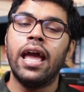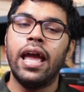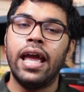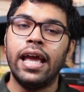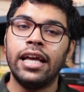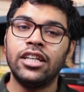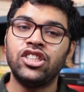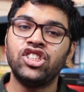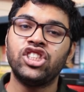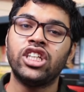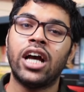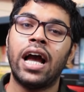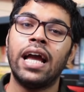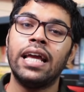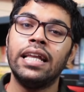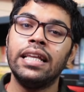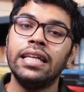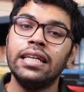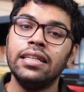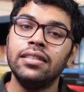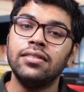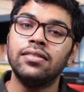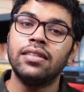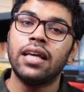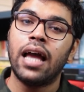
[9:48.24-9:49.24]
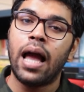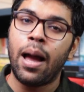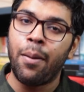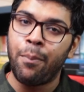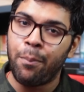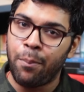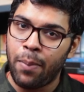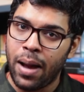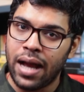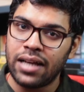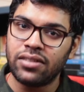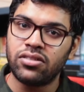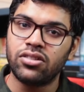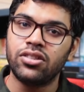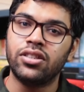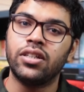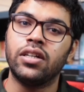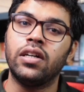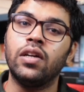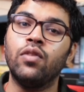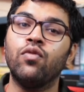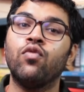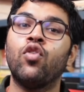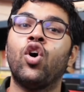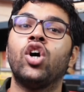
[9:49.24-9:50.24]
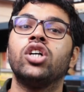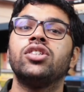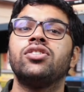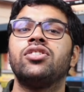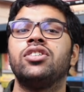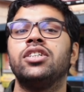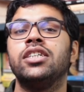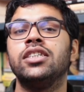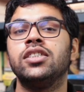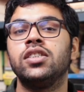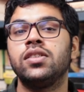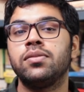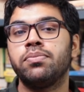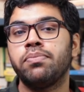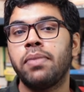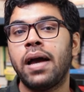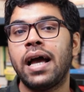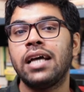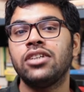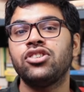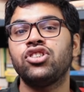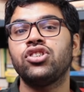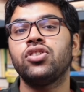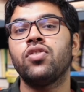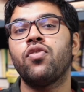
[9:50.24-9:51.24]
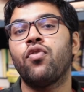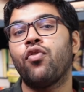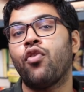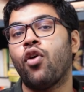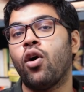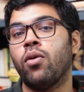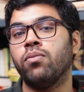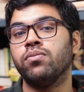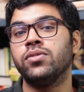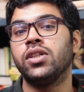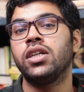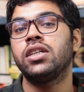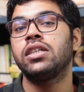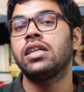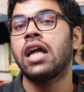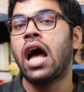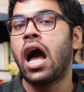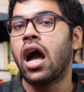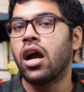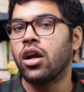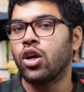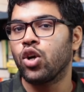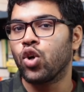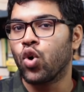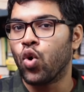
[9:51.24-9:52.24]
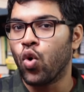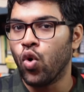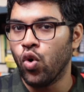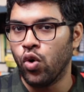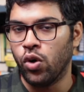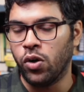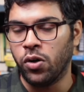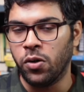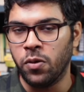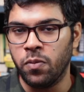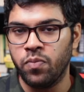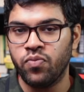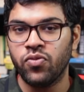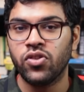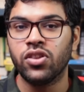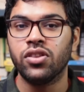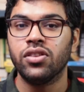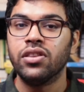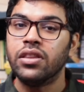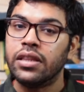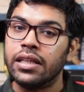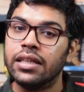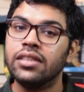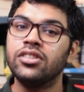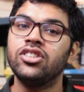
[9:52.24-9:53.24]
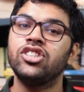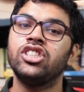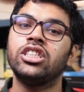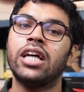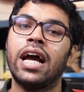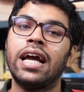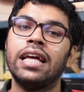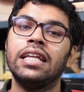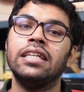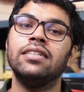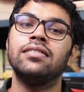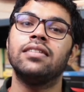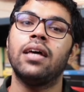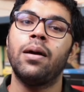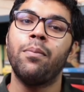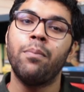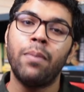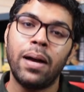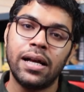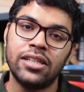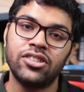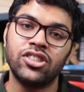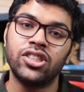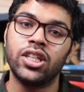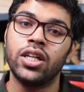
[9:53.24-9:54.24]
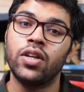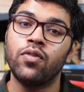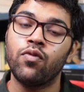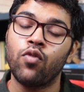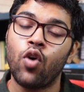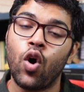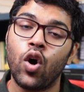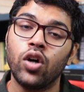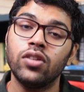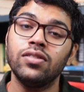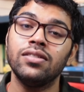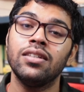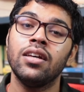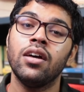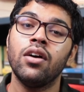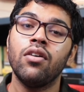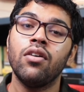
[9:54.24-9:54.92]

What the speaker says: a Chinese ambassador was dispatched from the Tang court. This Chinese ambassador was